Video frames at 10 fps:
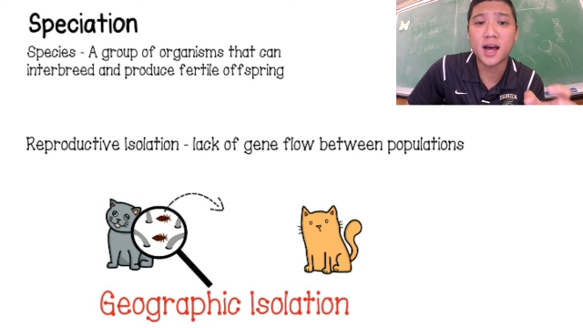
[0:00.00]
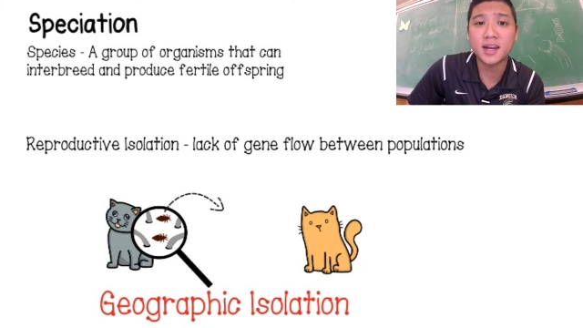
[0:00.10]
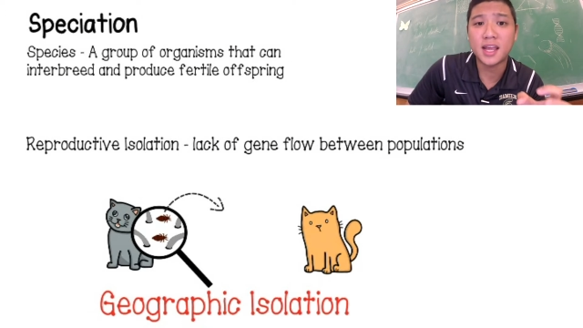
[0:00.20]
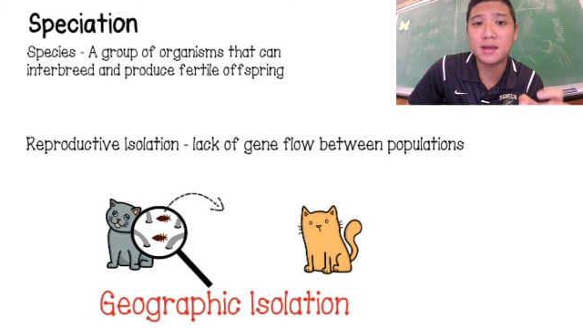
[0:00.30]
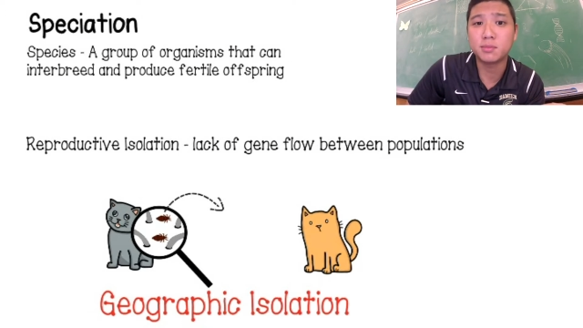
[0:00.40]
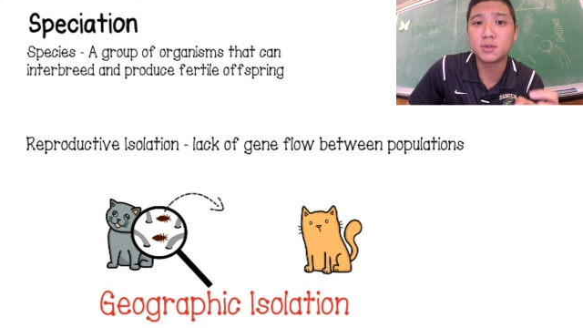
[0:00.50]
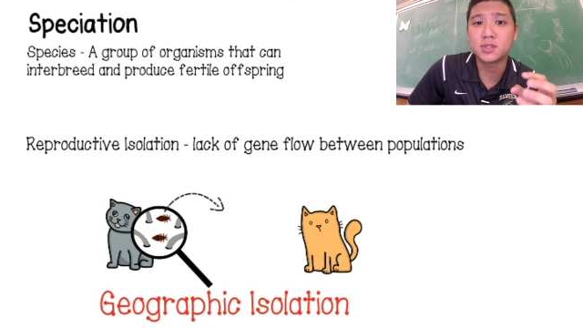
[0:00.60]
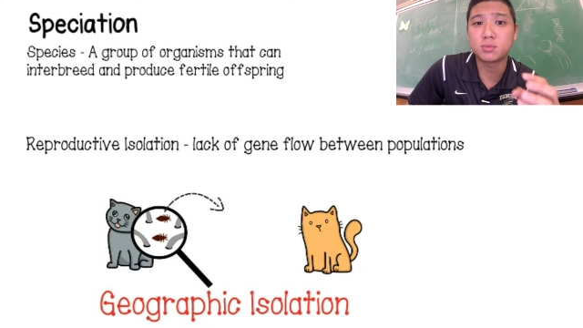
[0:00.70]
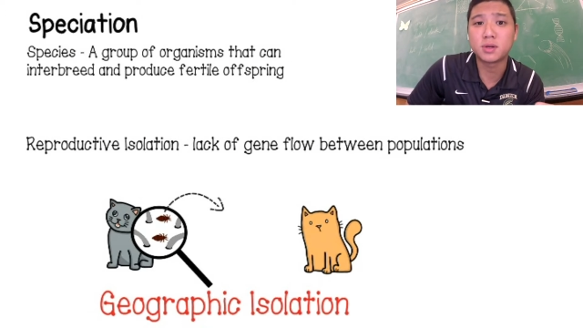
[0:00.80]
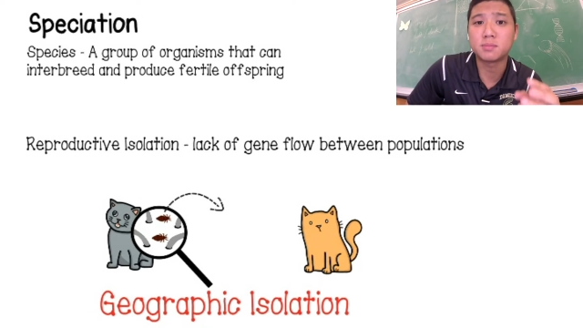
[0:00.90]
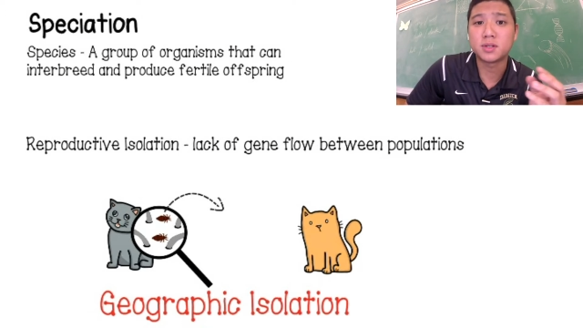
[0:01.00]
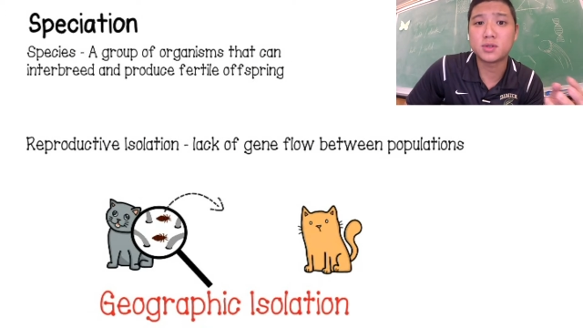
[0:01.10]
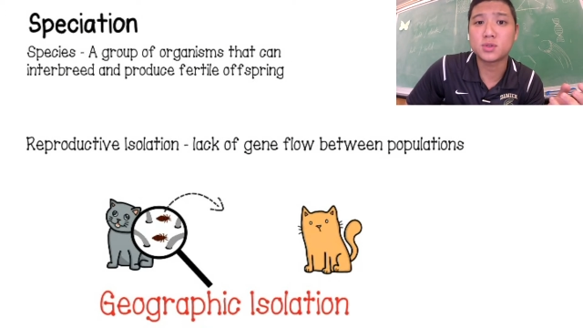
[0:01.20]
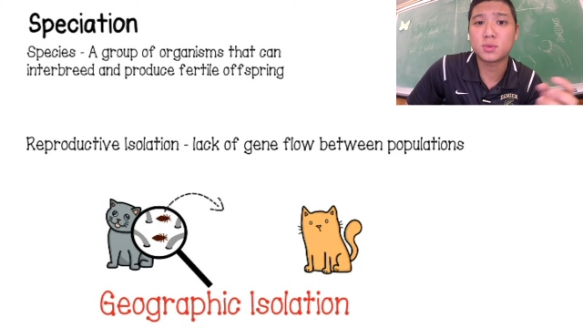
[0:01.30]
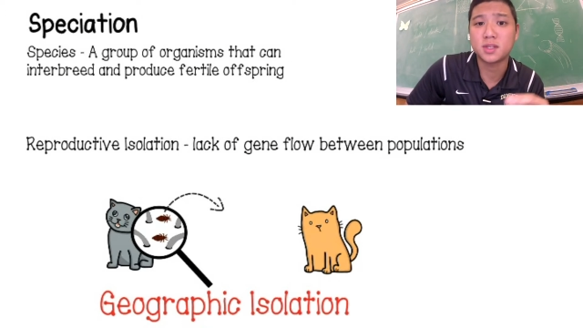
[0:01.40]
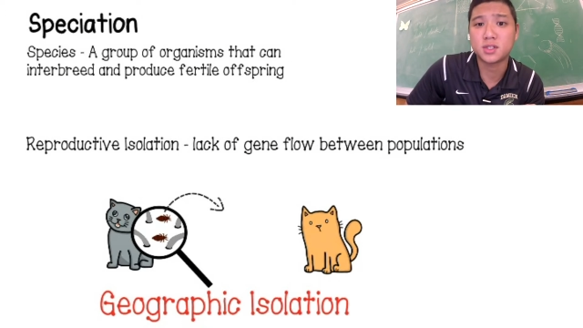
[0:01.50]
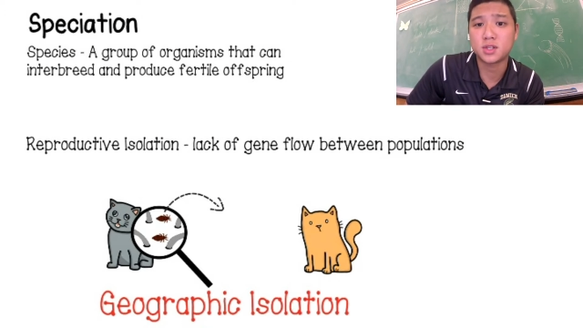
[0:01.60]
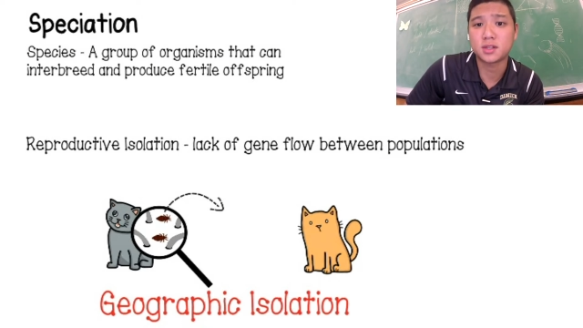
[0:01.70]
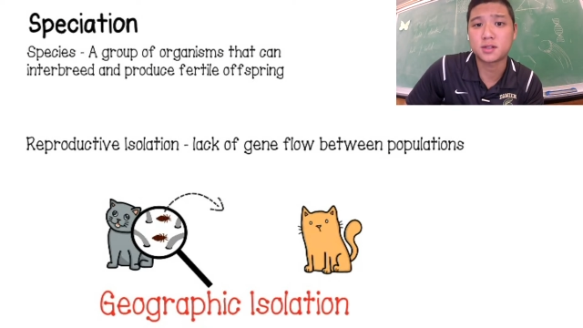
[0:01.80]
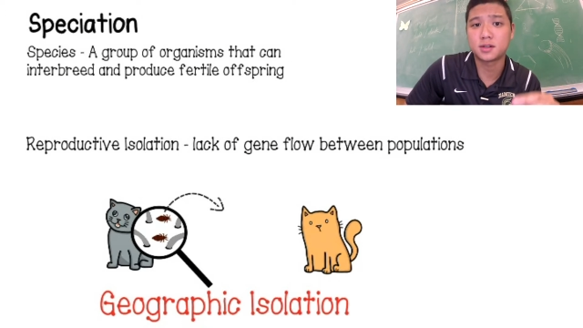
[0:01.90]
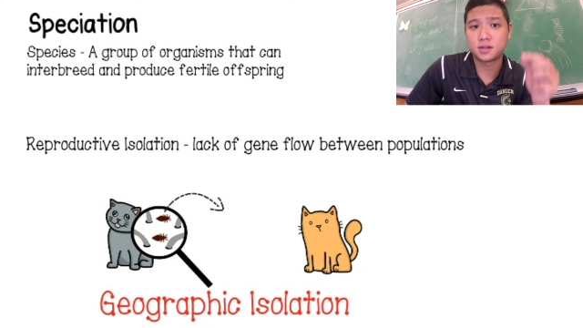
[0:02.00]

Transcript: not able to reproduce with each other.